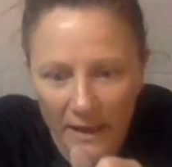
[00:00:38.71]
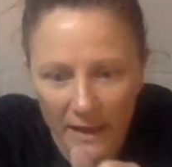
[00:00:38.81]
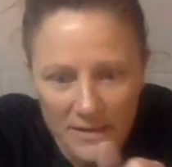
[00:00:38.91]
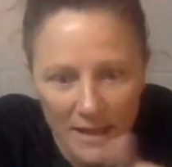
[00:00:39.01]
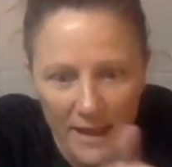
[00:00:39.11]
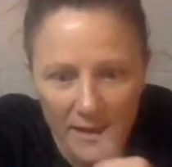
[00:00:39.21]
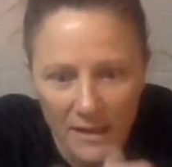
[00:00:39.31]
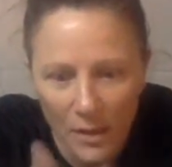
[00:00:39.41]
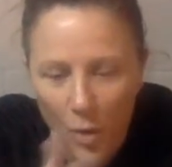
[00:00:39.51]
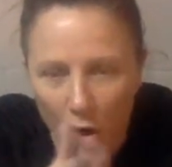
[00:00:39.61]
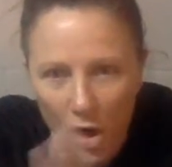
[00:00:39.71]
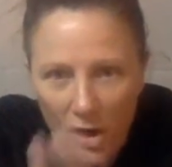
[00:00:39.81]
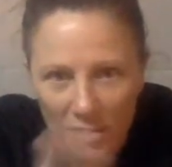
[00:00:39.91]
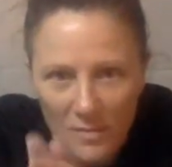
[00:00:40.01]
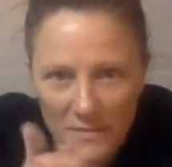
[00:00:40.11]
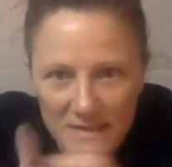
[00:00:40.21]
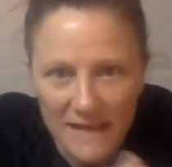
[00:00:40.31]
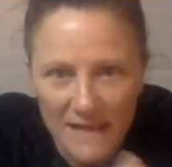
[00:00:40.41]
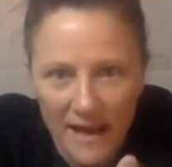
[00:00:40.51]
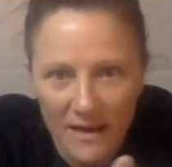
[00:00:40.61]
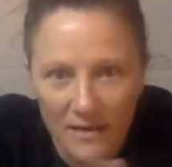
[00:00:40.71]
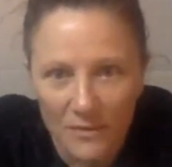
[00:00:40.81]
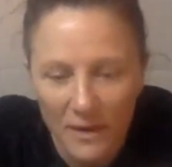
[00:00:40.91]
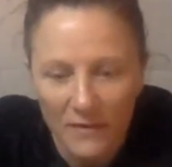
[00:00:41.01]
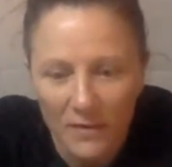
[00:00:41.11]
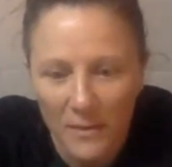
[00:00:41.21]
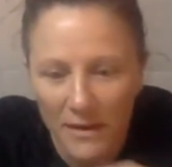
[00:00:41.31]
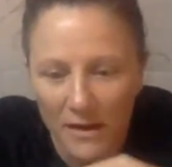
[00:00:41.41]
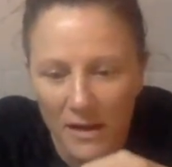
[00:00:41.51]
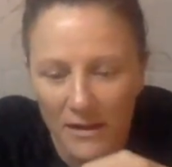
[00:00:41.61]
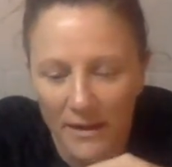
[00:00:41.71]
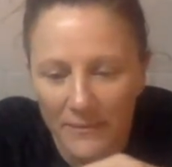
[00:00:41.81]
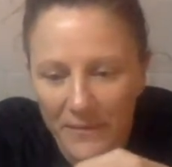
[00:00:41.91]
into like a little worm, snake, whatever you want to call it,